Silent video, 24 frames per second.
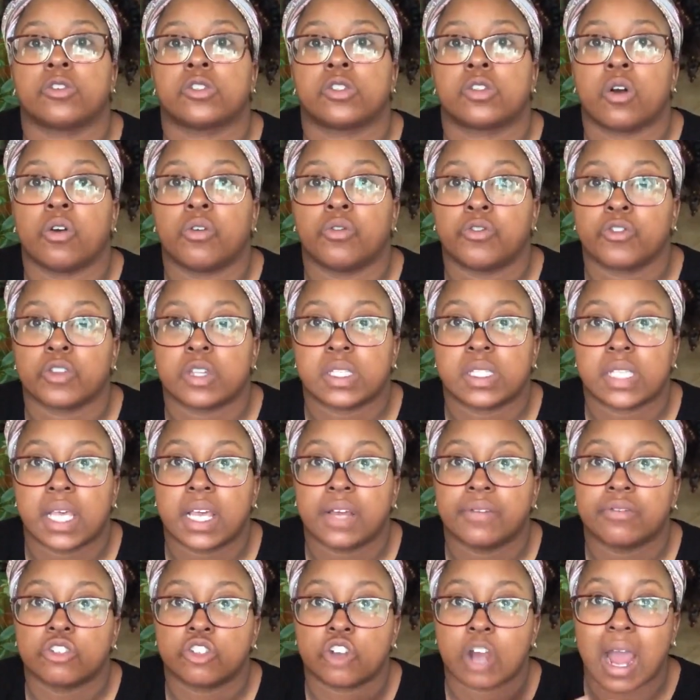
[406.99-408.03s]
so for the
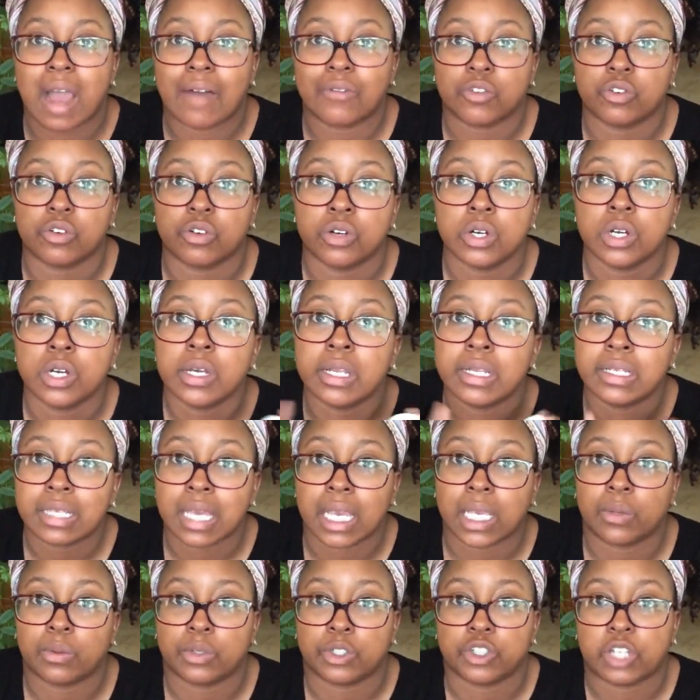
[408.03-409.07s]
sake of travel,
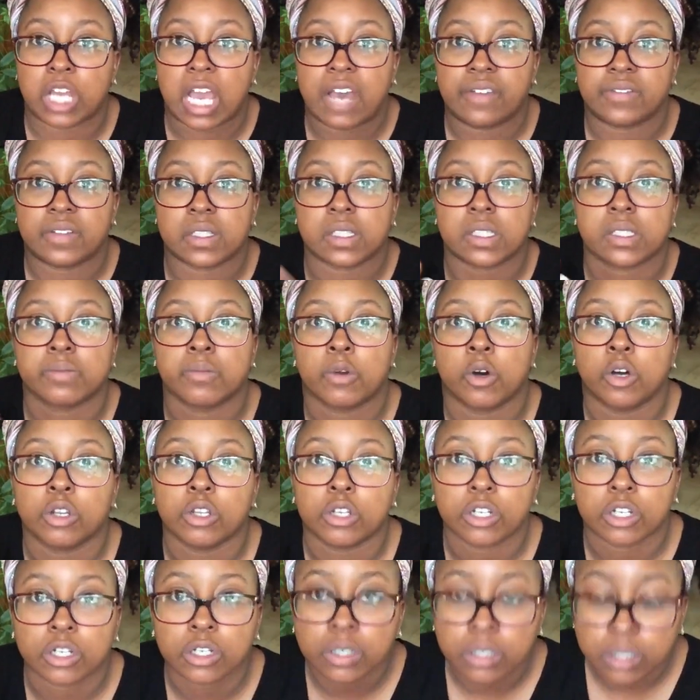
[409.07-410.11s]
take what you have that's
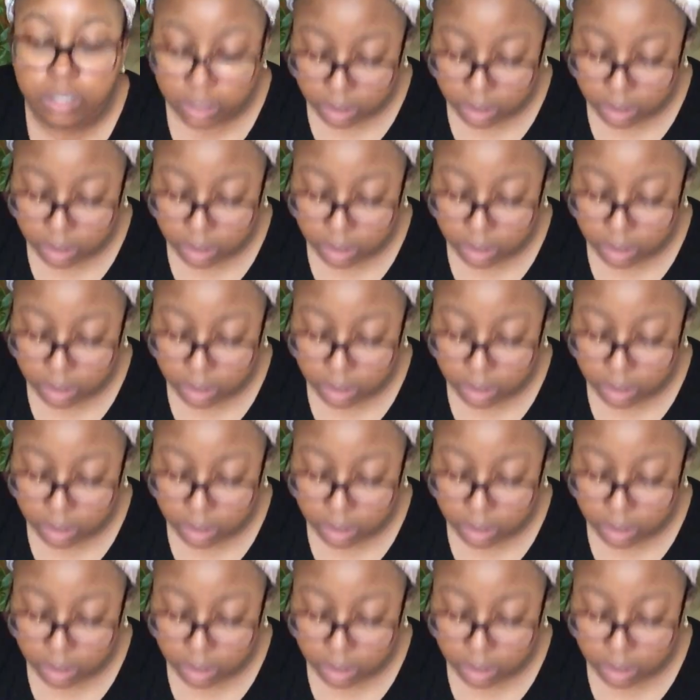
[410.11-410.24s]
smaller.